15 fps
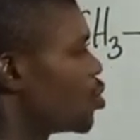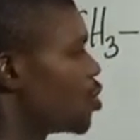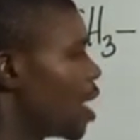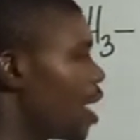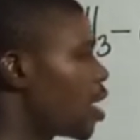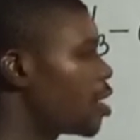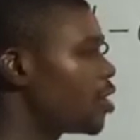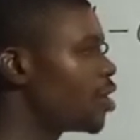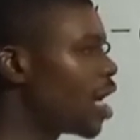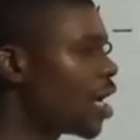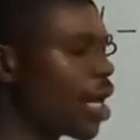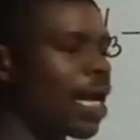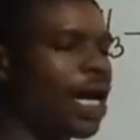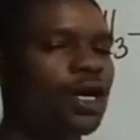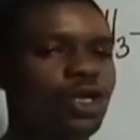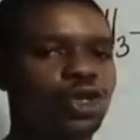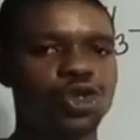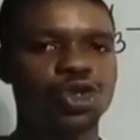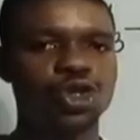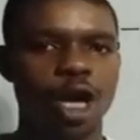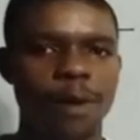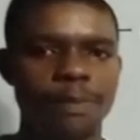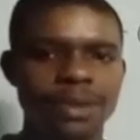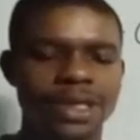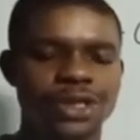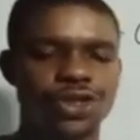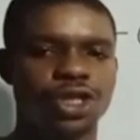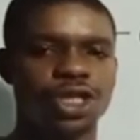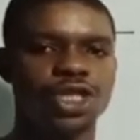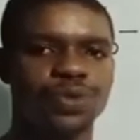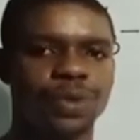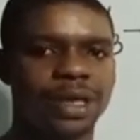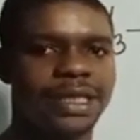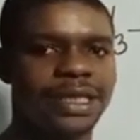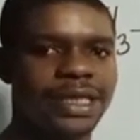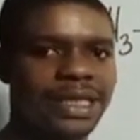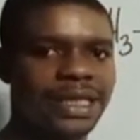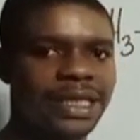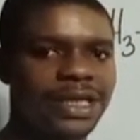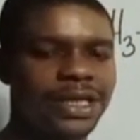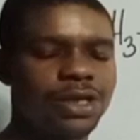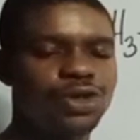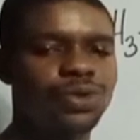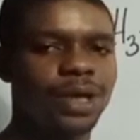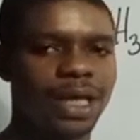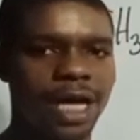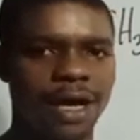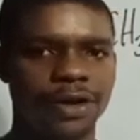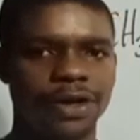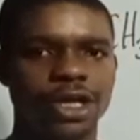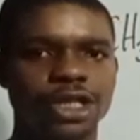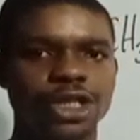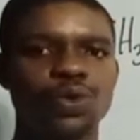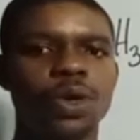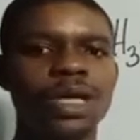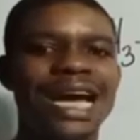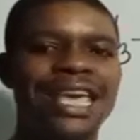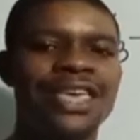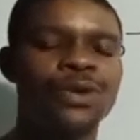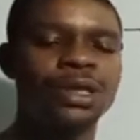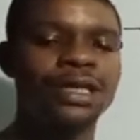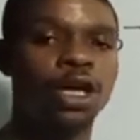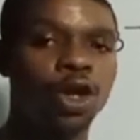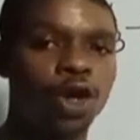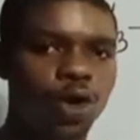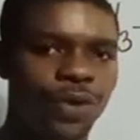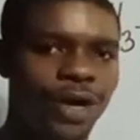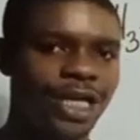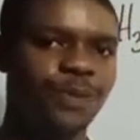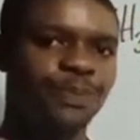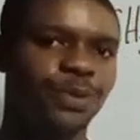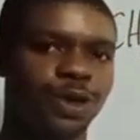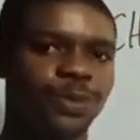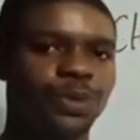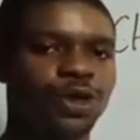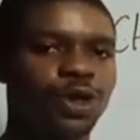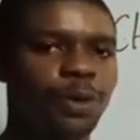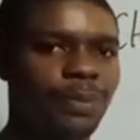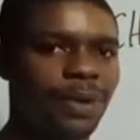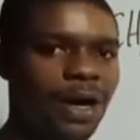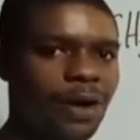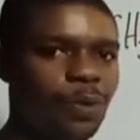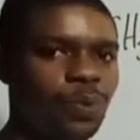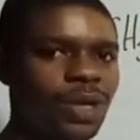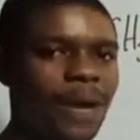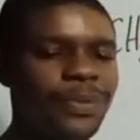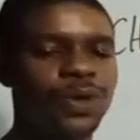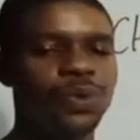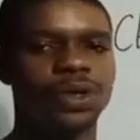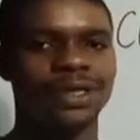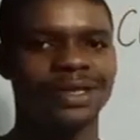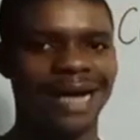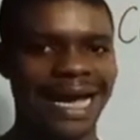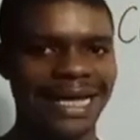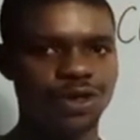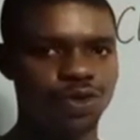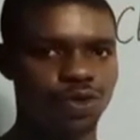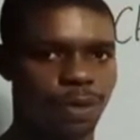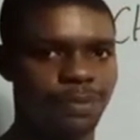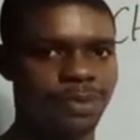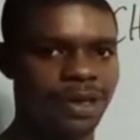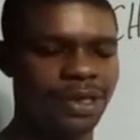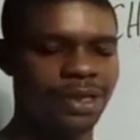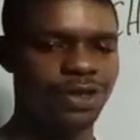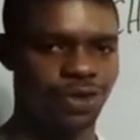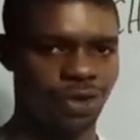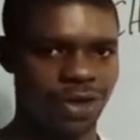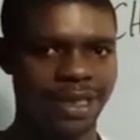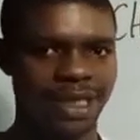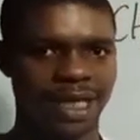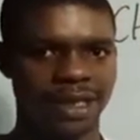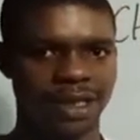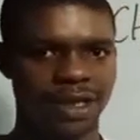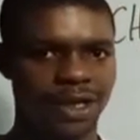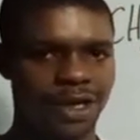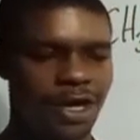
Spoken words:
You're now going to sum the substrates together. The one that give you the lowest possible number will that be what the right number. Do you understand?